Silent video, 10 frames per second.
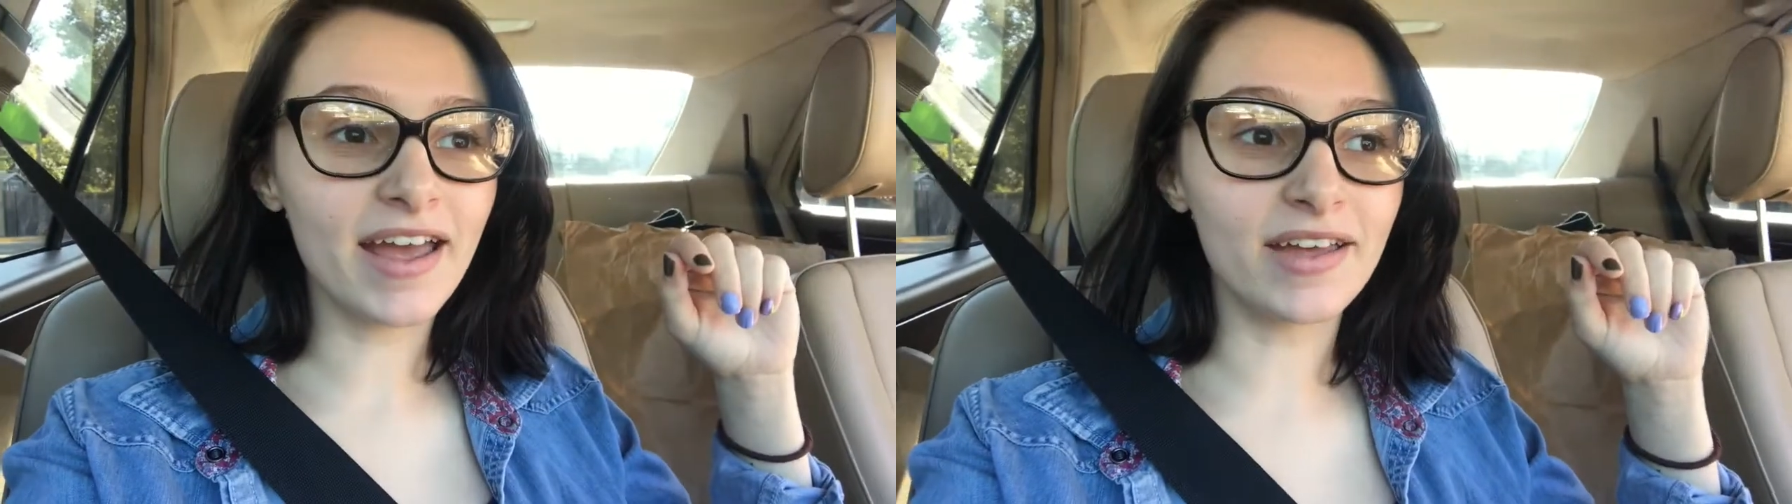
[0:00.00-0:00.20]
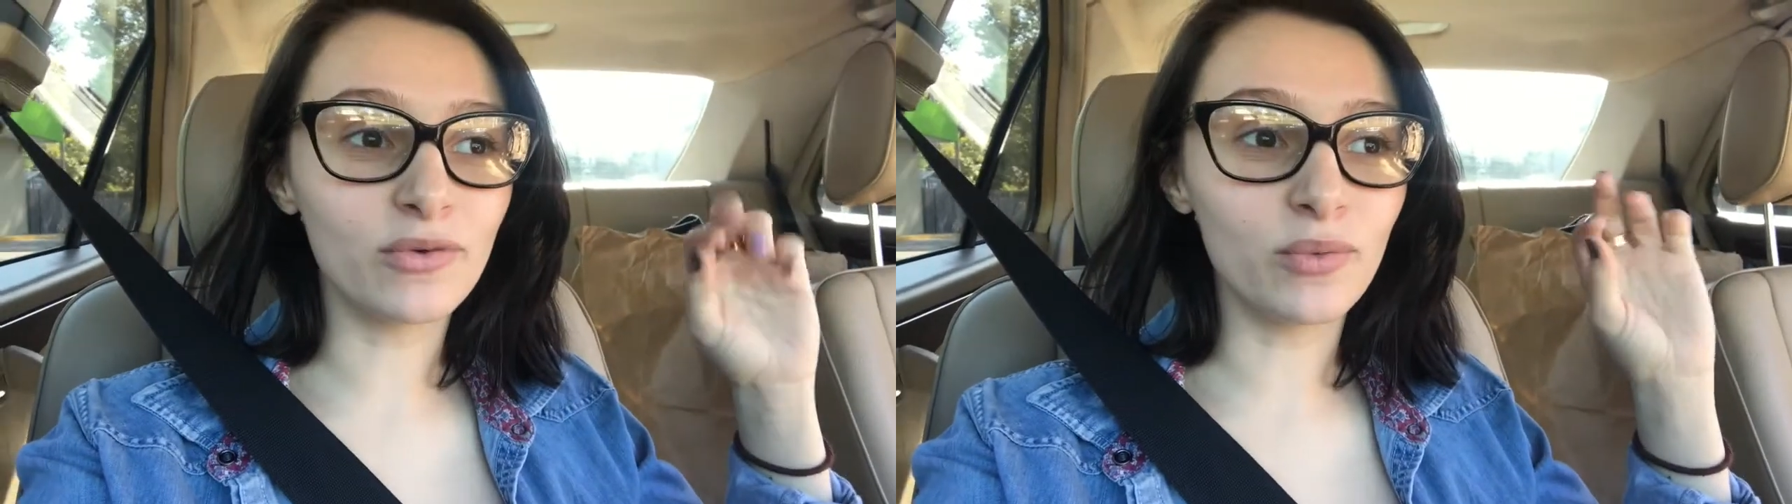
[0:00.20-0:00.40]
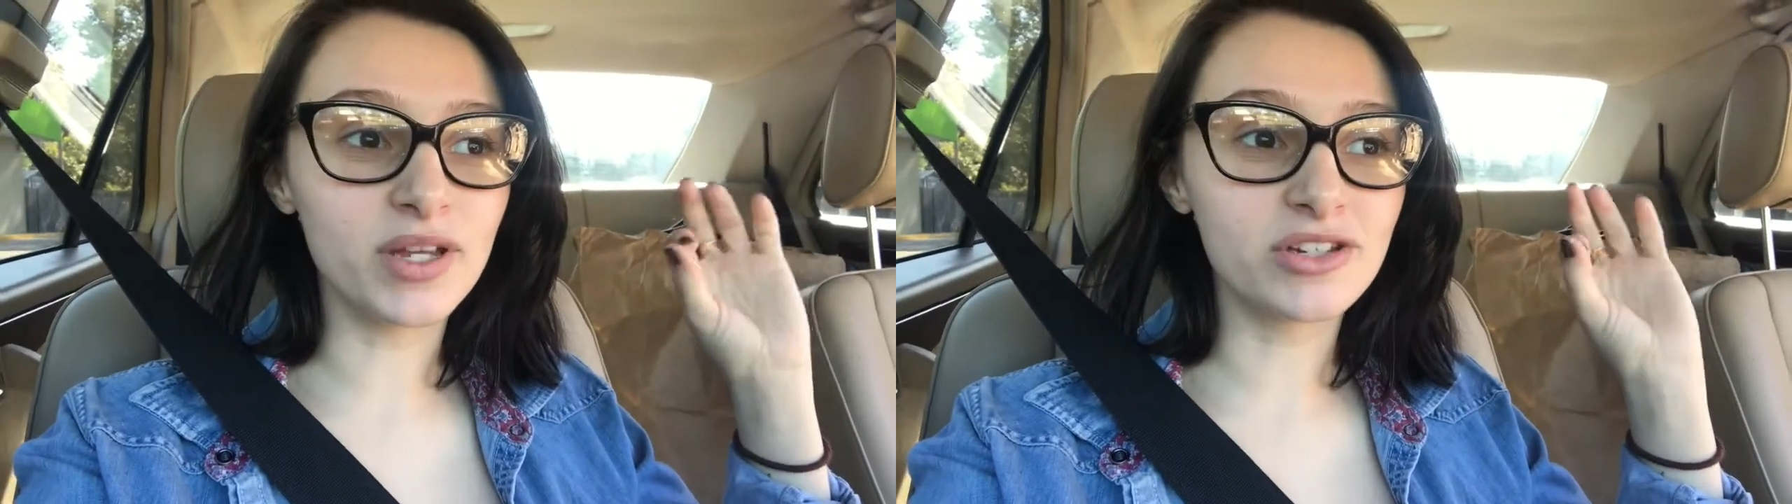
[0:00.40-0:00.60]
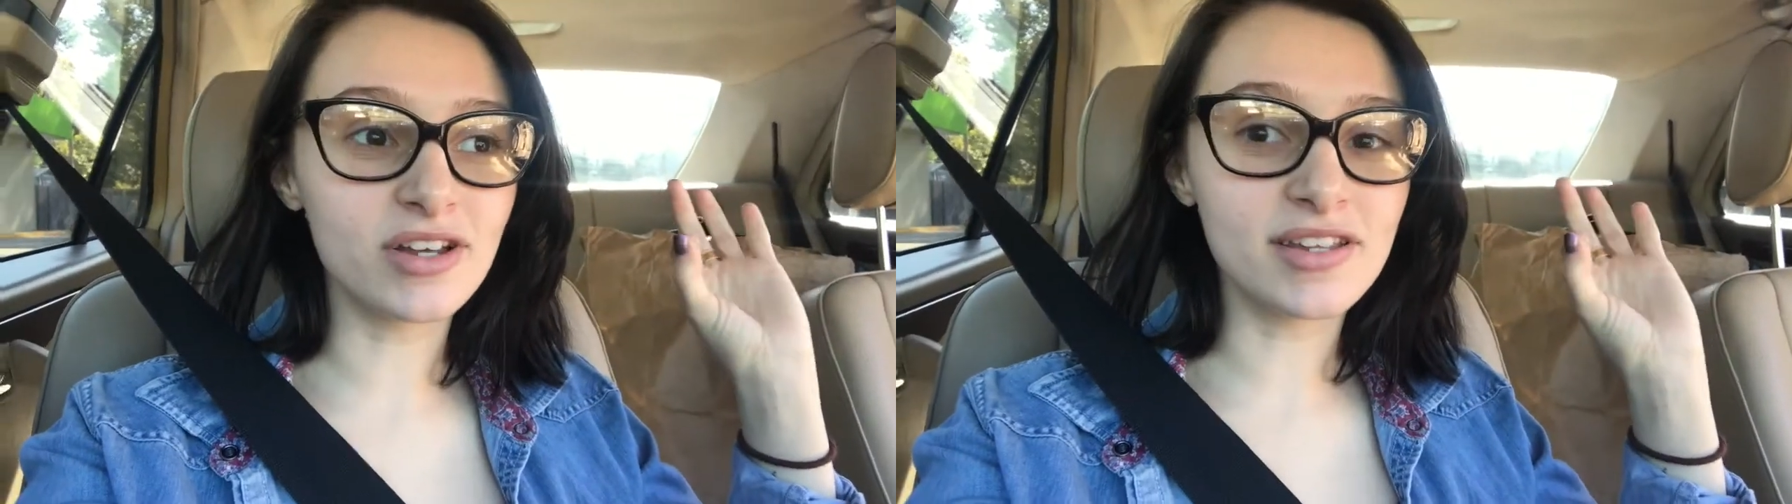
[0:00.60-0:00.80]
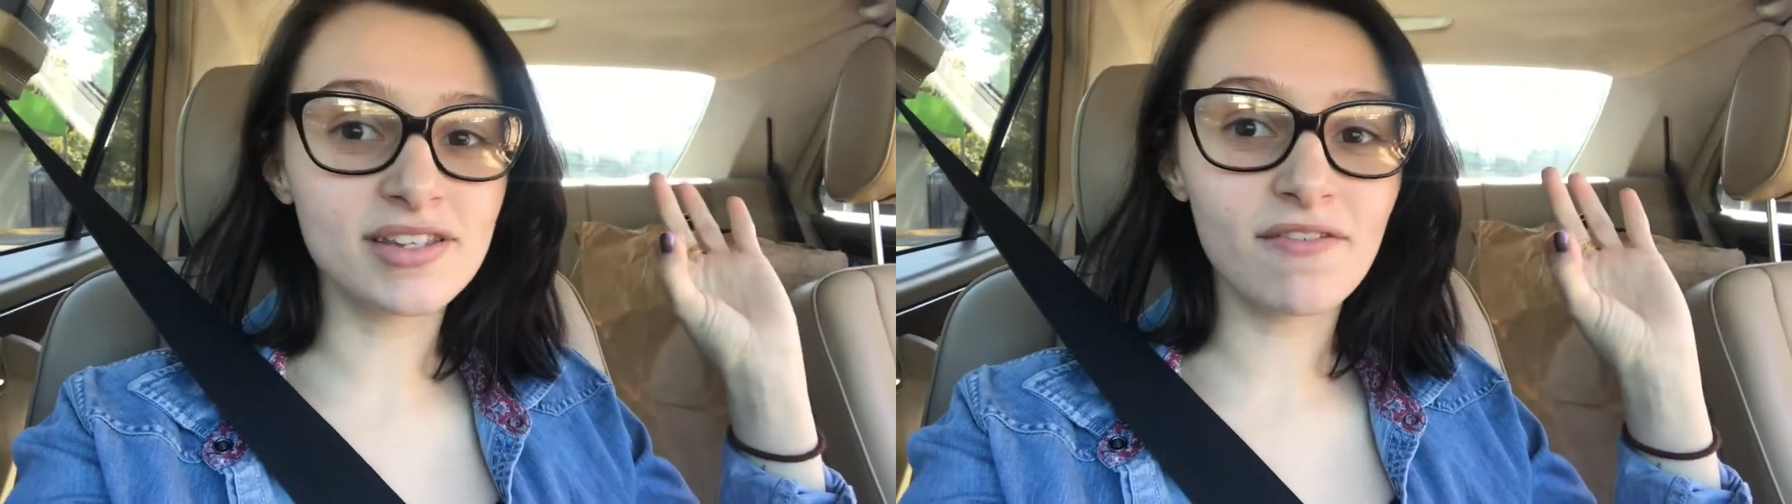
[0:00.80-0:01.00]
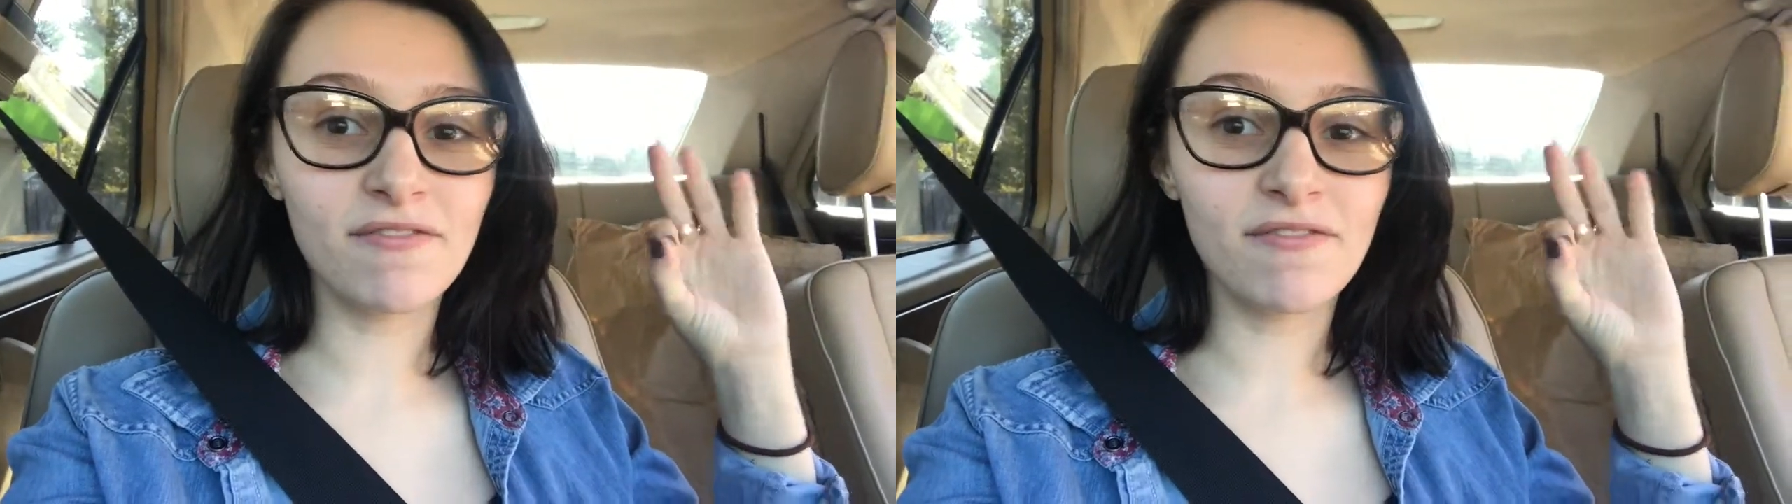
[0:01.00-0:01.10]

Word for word: and we just